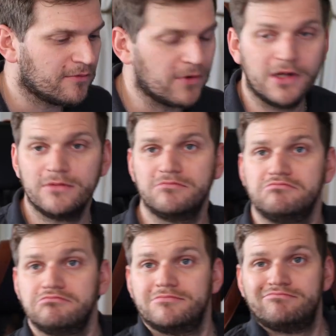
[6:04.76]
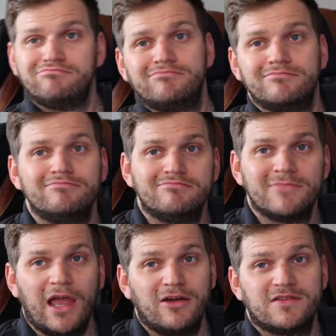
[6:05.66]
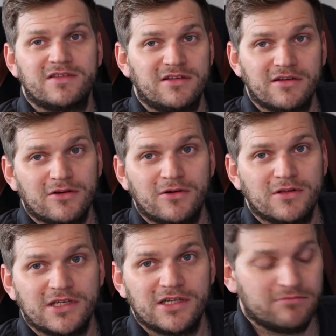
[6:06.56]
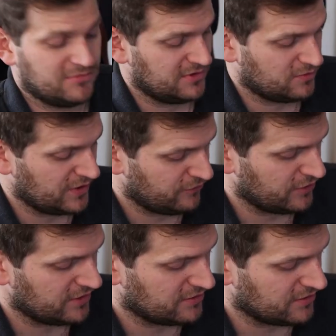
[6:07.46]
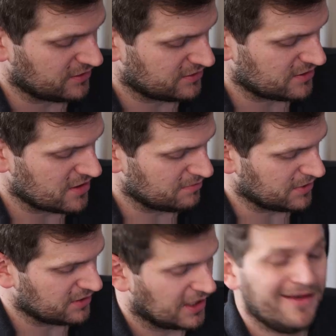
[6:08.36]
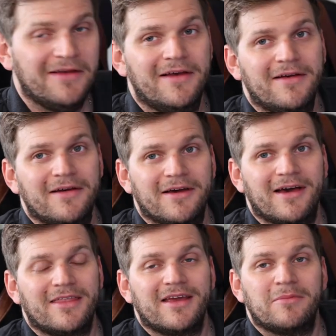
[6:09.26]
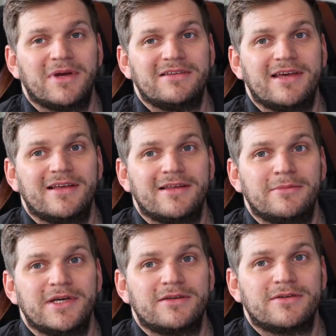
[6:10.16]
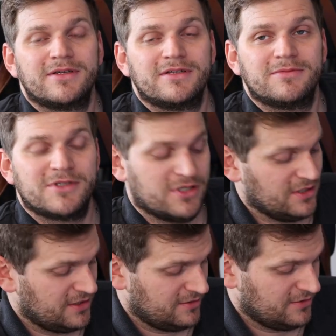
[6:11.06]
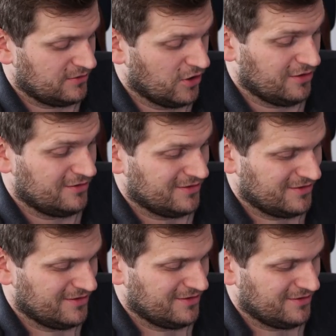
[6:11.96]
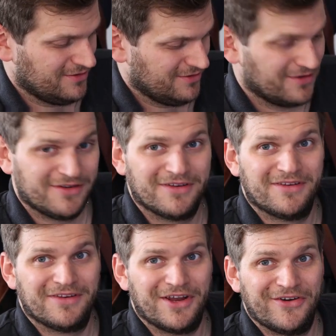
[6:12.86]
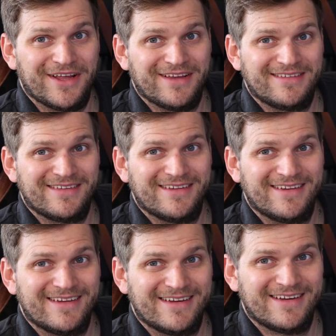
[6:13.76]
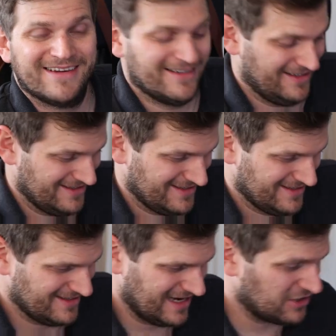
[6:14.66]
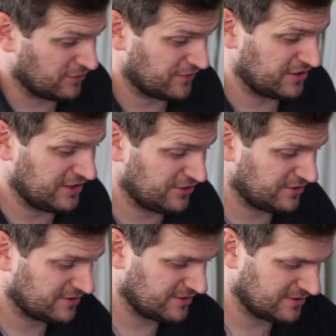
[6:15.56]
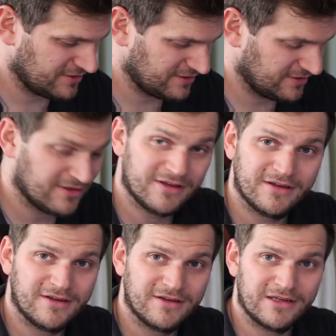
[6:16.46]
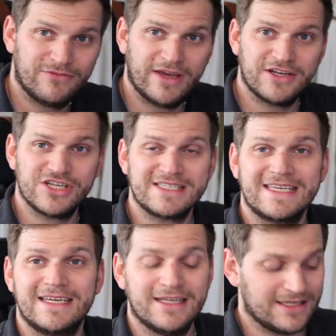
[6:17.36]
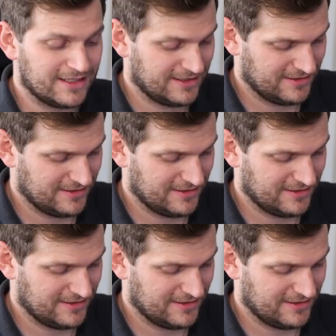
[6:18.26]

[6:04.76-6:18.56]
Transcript: Well, I could sit here the whole day and wait for it until it's done, but I think it might take a little bit, especially. Oh, there it is. I don't know if you can hear it. The fan just kicked in.